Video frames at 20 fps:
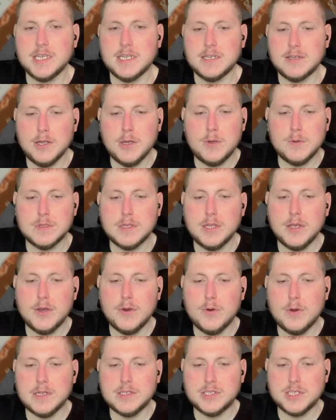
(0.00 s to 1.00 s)
Don't do
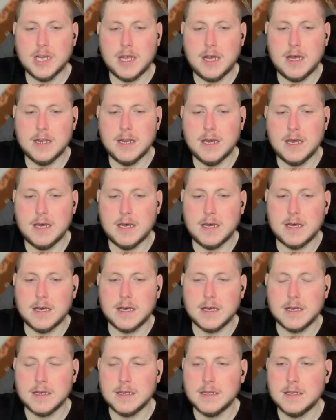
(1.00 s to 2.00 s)
it, Seana.
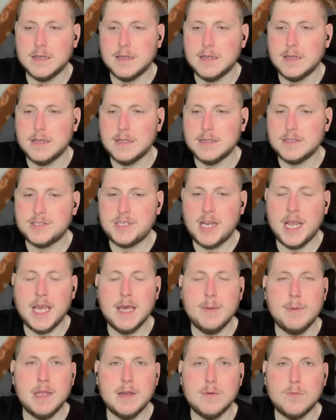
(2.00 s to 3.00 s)
Damn
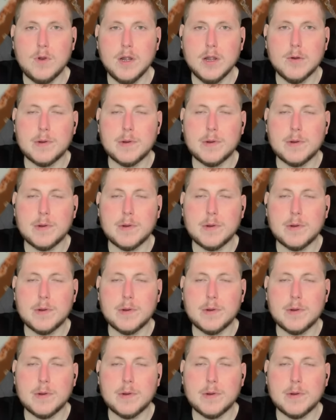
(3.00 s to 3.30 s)
it, what are we